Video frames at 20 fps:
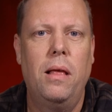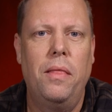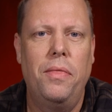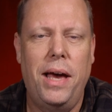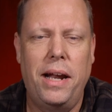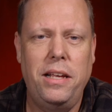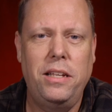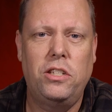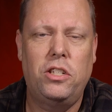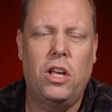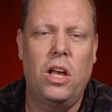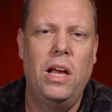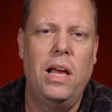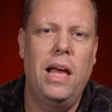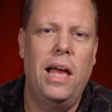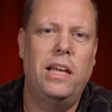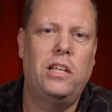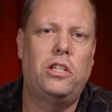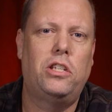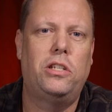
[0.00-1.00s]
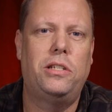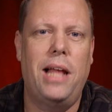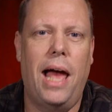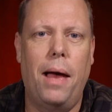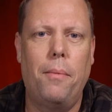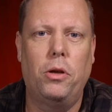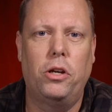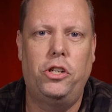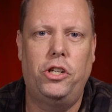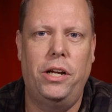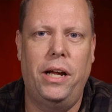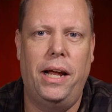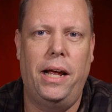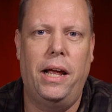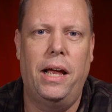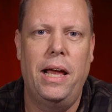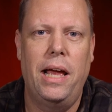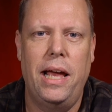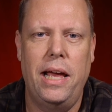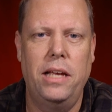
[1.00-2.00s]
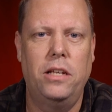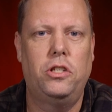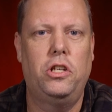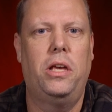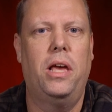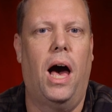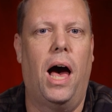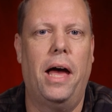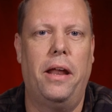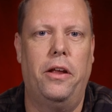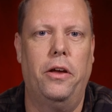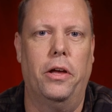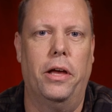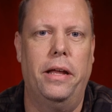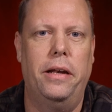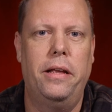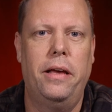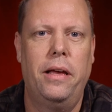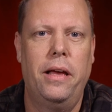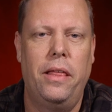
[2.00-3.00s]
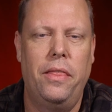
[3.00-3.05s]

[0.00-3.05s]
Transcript: That is establishing his godhood,